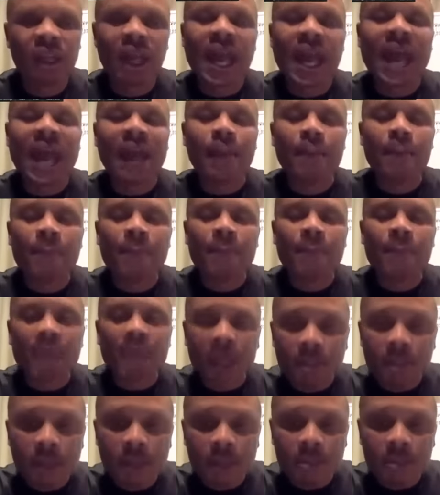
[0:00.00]
At a
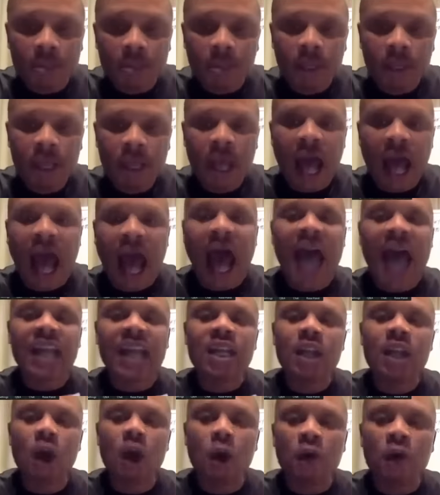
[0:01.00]
minimum, I
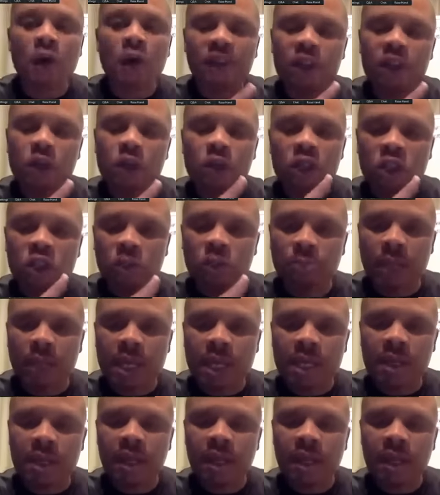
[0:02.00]
know for you to speak